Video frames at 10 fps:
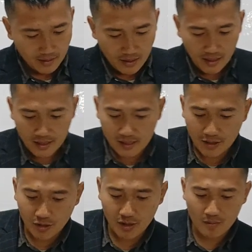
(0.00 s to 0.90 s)
he is the
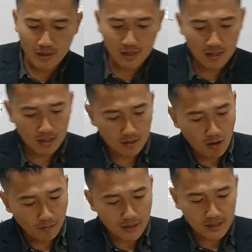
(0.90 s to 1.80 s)
chairman
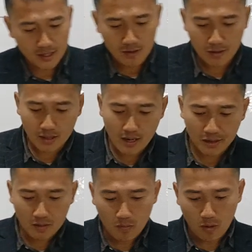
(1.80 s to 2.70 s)
of the senior
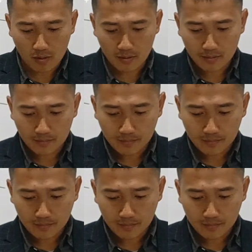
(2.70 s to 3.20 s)
selection board.